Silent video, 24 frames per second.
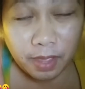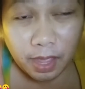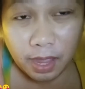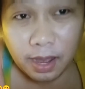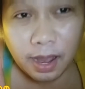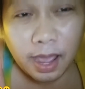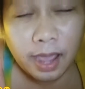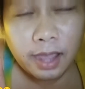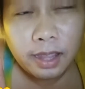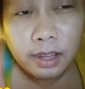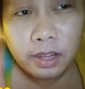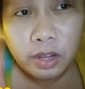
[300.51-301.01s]

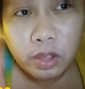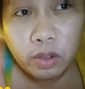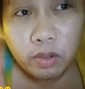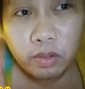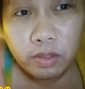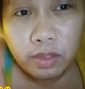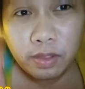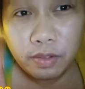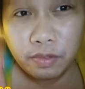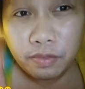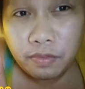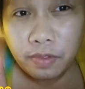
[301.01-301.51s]
and I
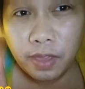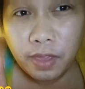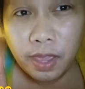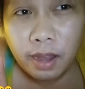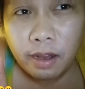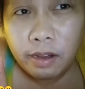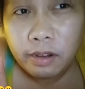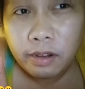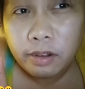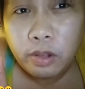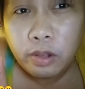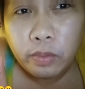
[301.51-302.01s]
know the
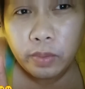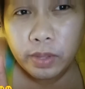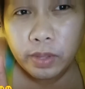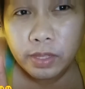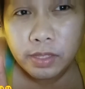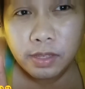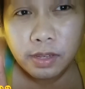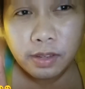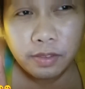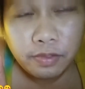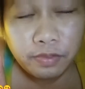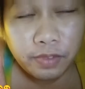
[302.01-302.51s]
fare
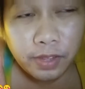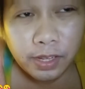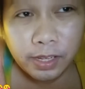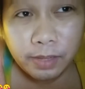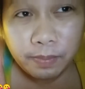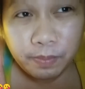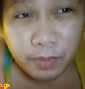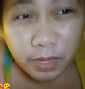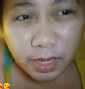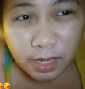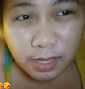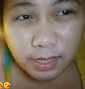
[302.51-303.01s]
going to the
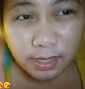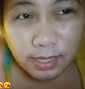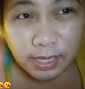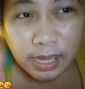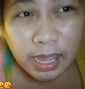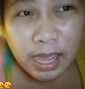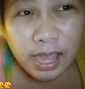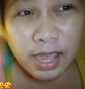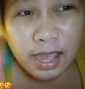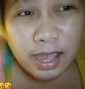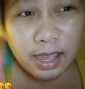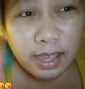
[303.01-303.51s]
Philippines
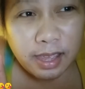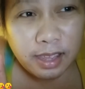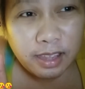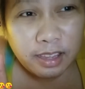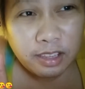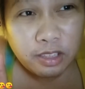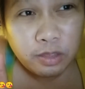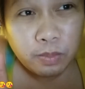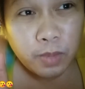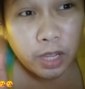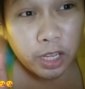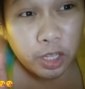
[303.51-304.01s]

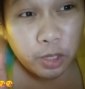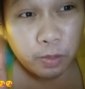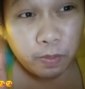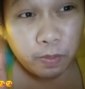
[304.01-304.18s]
is much